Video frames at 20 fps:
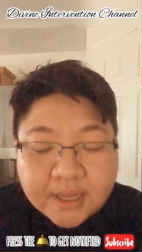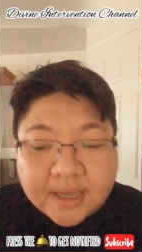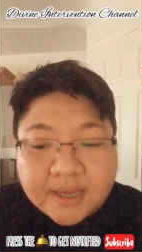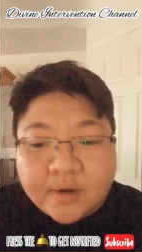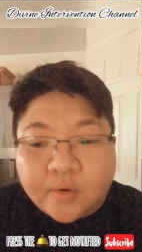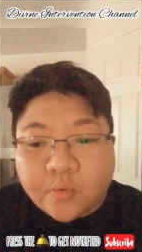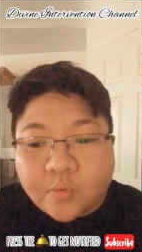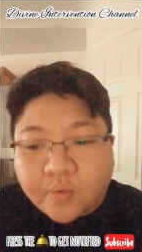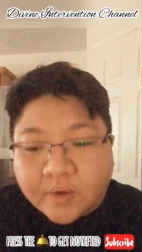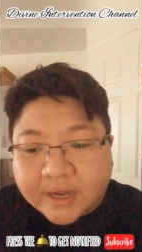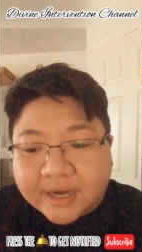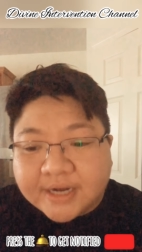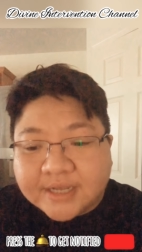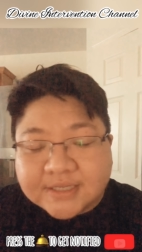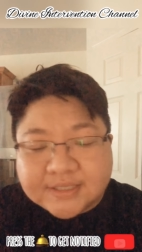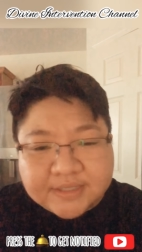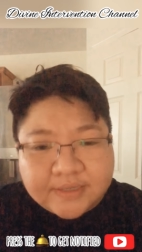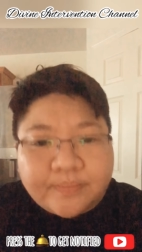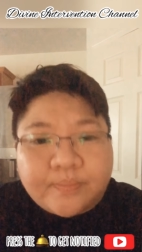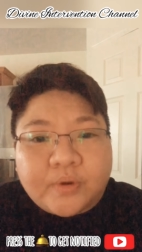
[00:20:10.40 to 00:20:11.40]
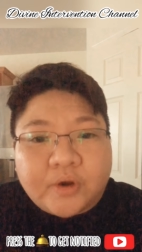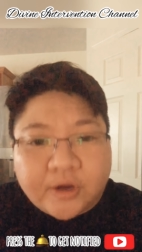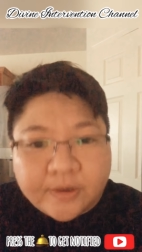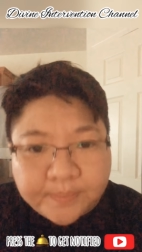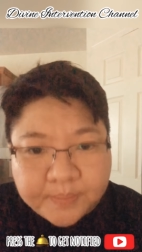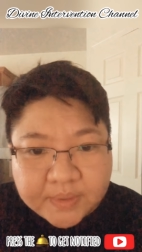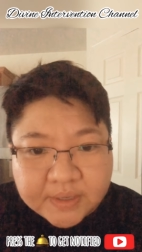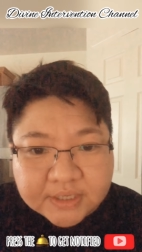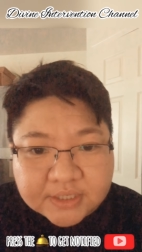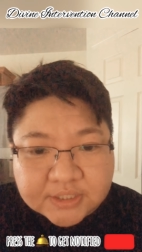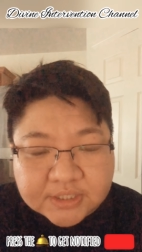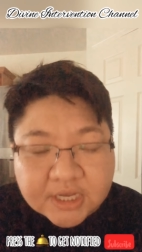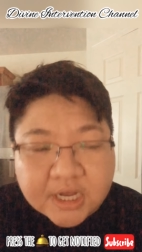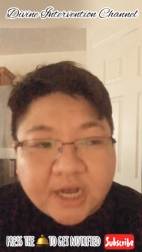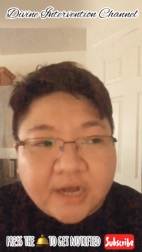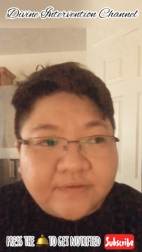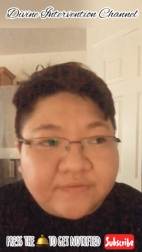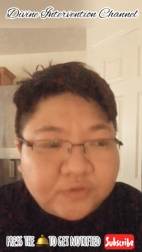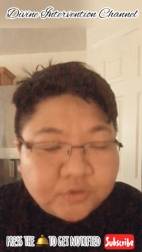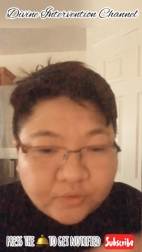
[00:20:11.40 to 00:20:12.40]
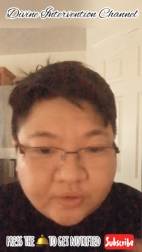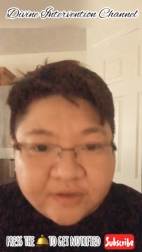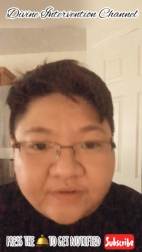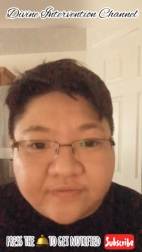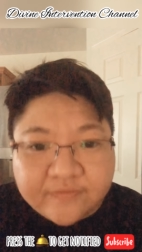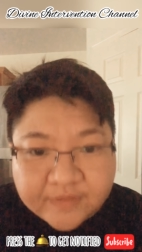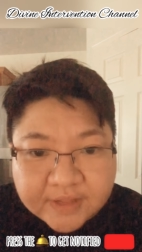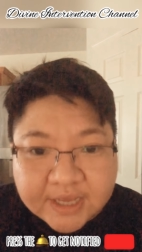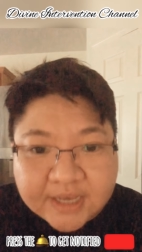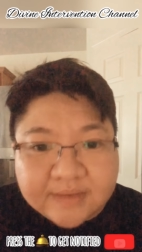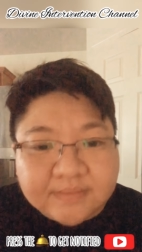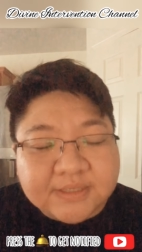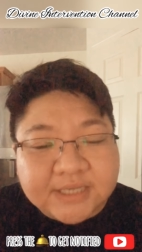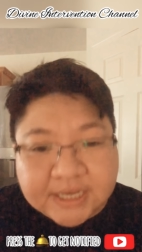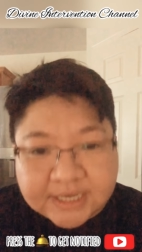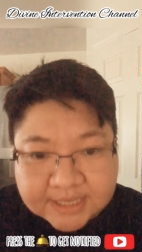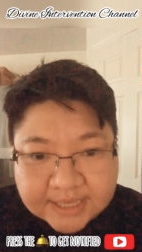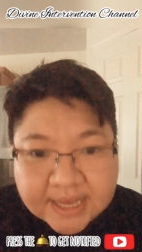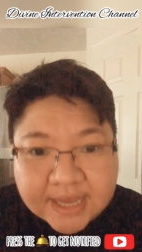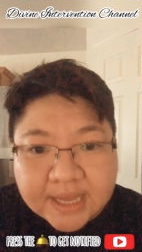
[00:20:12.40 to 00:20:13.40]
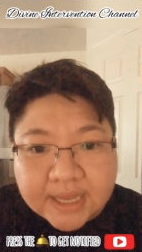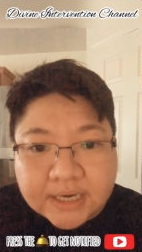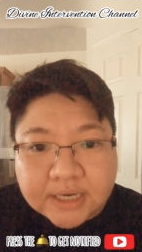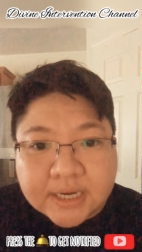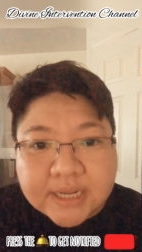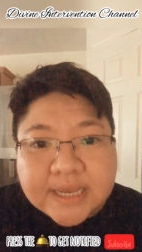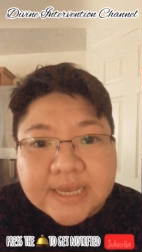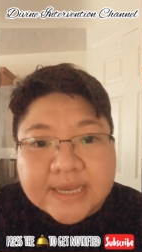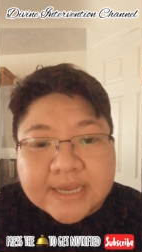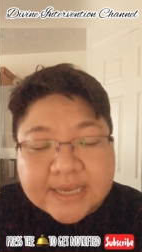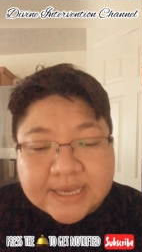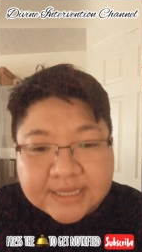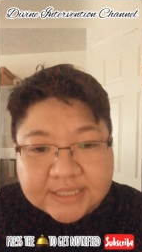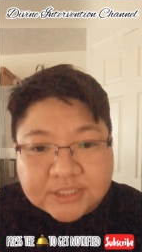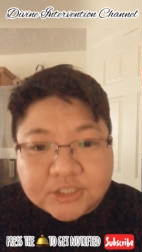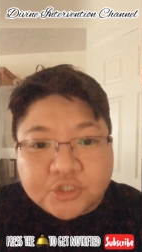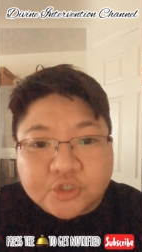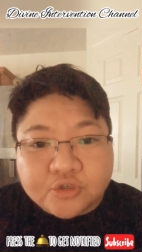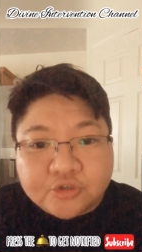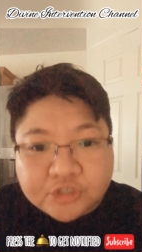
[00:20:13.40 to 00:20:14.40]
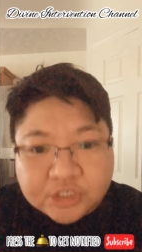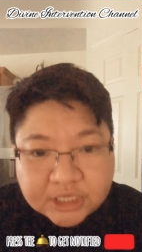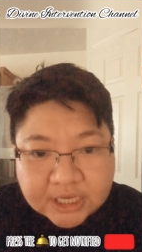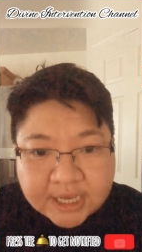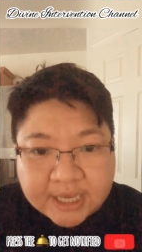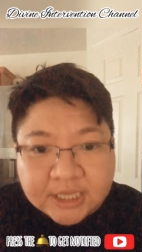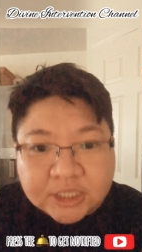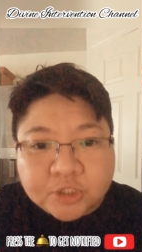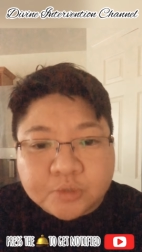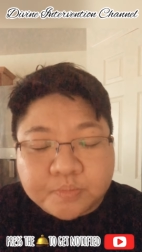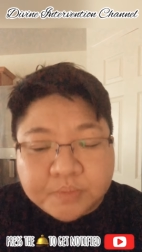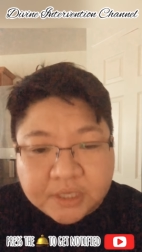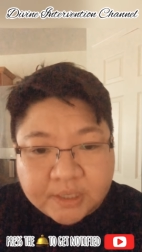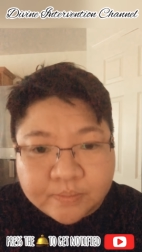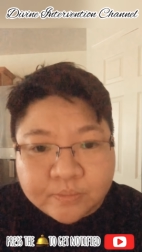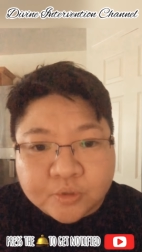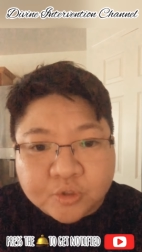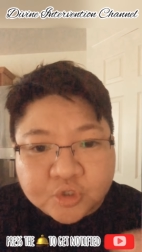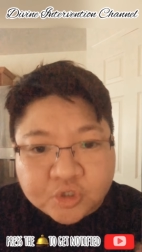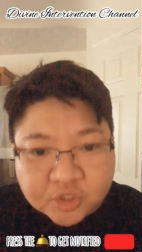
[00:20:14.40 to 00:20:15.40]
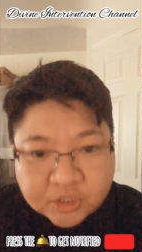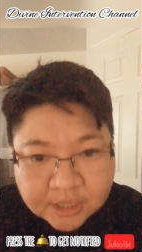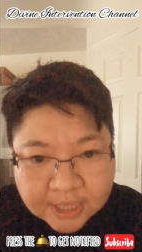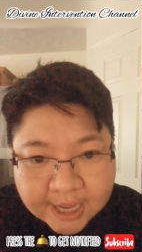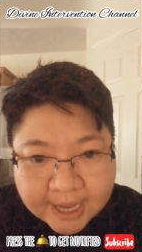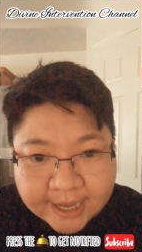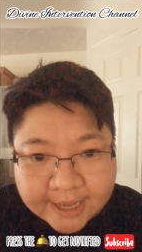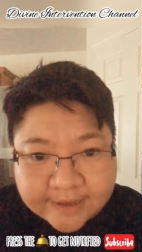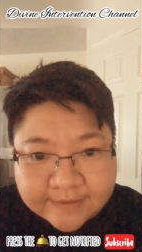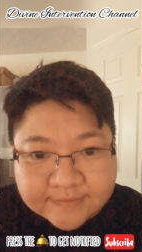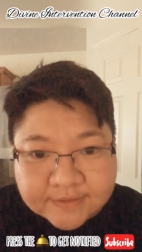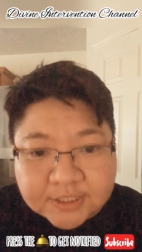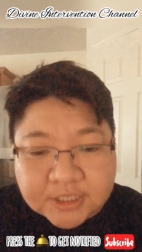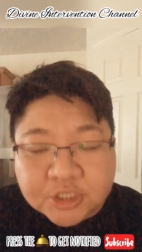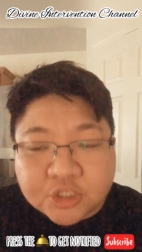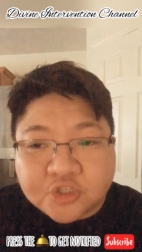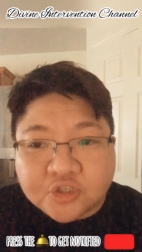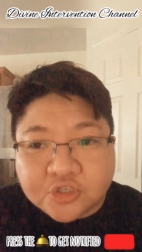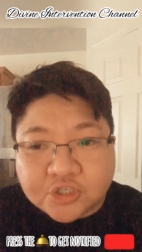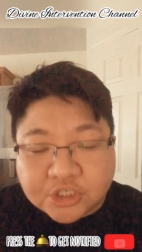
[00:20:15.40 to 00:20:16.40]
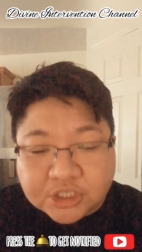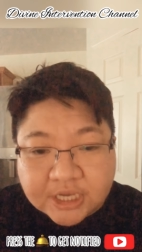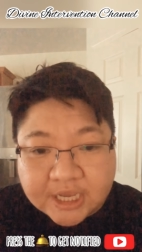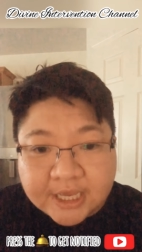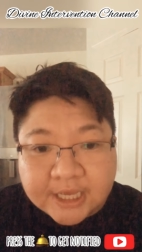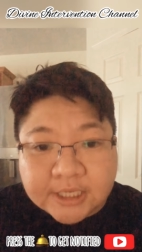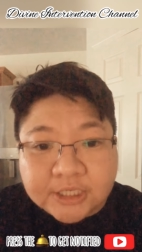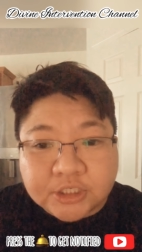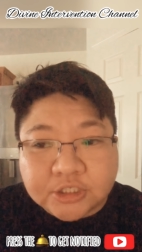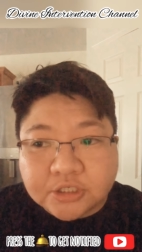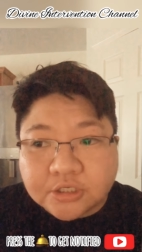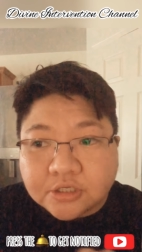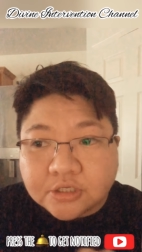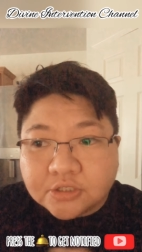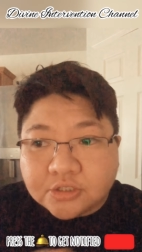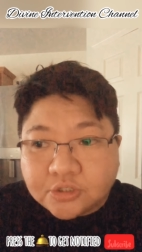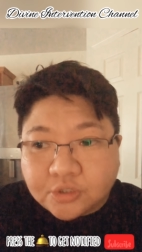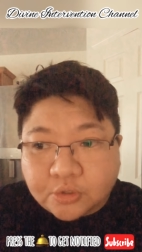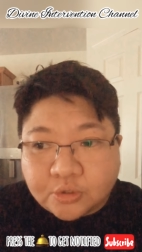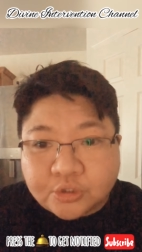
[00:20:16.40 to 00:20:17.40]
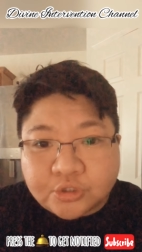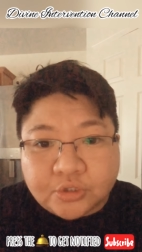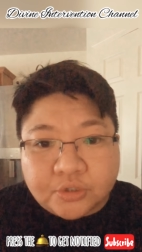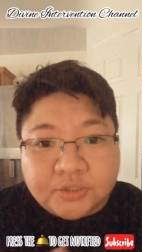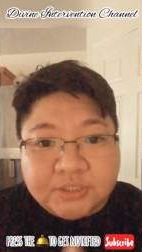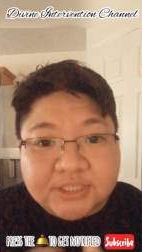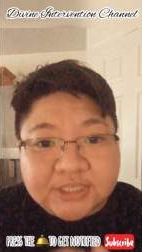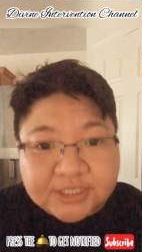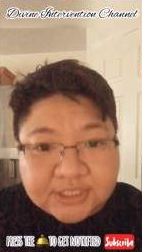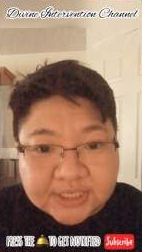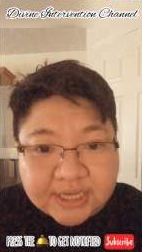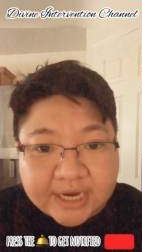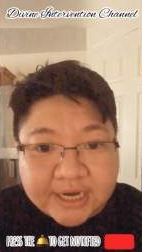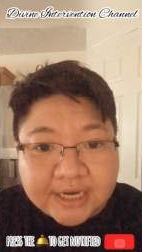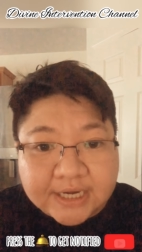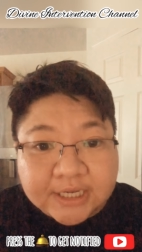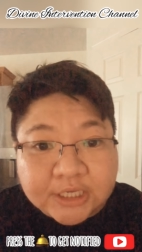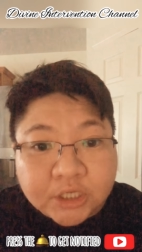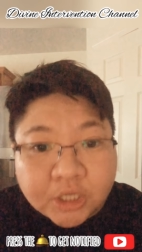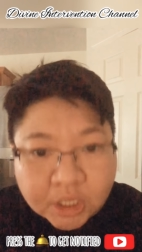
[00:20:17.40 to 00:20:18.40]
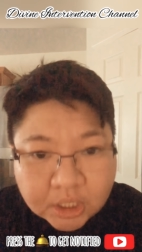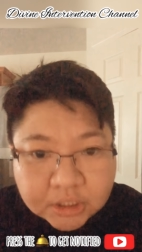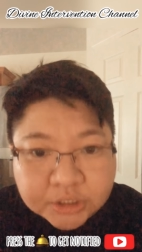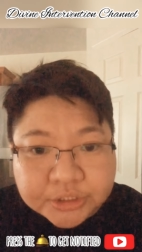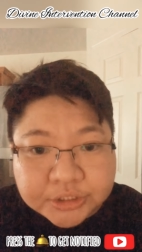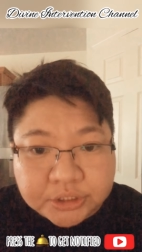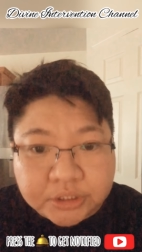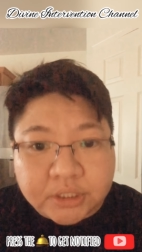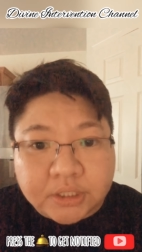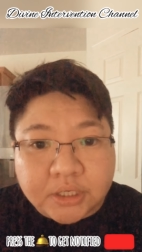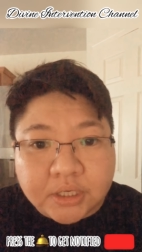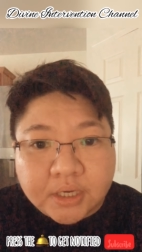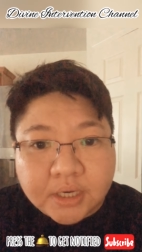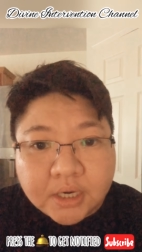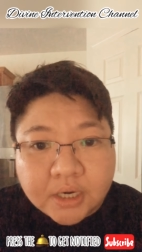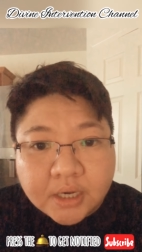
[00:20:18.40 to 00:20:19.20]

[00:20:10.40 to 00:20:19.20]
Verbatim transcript: And what is the purpose of twin flames? Again, it's to change people's lives, it's to change social, society, culture